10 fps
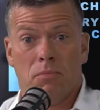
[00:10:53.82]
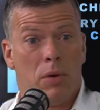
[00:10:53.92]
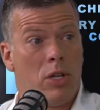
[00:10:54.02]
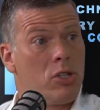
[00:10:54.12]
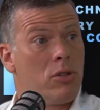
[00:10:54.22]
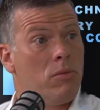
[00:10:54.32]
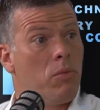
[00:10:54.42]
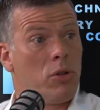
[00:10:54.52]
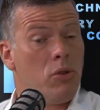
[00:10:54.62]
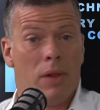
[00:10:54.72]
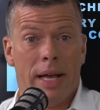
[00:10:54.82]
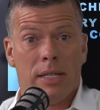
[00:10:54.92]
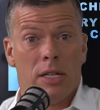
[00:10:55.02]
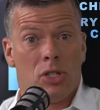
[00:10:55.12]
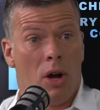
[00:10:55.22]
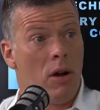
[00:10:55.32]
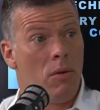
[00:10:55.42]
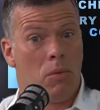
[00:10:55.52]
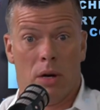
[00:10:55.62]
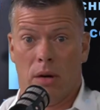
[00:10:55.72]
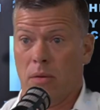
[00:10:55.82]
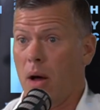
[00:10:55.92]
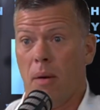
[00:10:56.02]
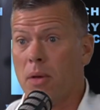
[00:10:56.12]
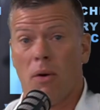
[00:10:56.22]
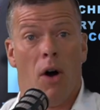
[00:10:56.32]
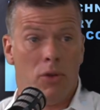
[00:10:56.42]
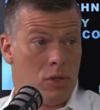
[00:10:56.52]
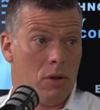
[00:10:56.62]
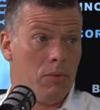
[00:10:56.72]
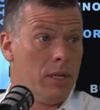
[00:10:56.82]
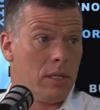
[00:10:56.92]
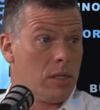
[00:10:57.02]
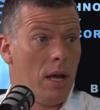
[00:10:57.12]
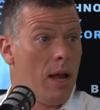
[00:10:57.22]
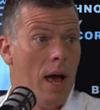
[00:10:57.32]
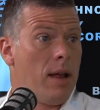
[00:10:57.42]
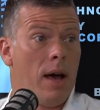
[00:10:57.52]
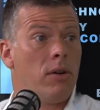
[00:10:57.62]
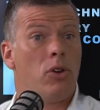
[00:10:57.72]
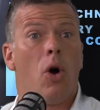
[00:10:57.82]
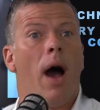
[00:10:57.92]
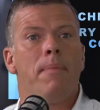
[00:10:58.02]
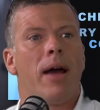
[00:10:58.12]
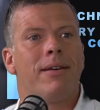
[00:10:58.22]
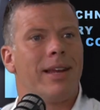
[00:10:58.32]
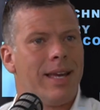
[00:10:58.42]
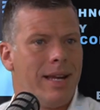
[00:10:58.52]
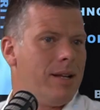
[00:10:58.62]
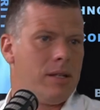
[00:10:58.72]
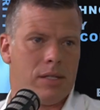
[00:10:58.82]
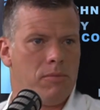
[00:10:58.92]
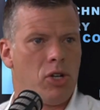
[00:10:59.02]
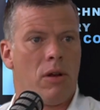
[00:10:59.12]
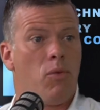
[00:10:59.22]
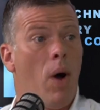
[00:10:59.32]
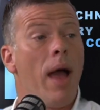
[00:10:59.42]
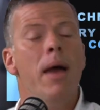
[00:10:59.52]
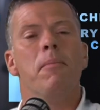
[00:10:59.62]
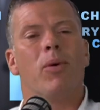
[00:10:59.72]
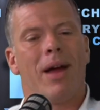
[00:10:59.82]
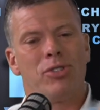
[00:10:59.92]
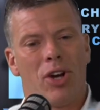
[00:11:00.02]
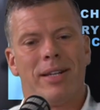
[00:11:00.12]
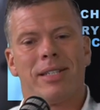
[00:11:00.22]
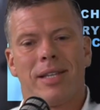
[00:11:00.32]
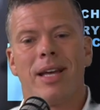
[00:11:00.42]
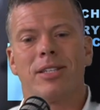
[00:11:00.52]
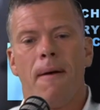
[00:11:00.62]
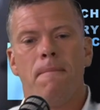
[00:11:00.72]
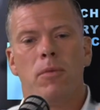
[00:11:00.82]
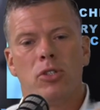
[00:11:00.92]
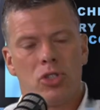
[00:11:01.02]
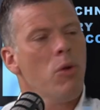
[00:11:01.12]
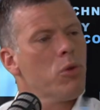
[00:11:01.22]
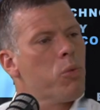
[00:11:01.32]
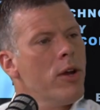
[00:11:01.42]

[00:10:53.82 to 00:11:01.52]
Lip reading: we're too lazy to start. All those other reasons. And I don't know. I'm not even gonna get into the subject of why. But what I'm trying to say is start with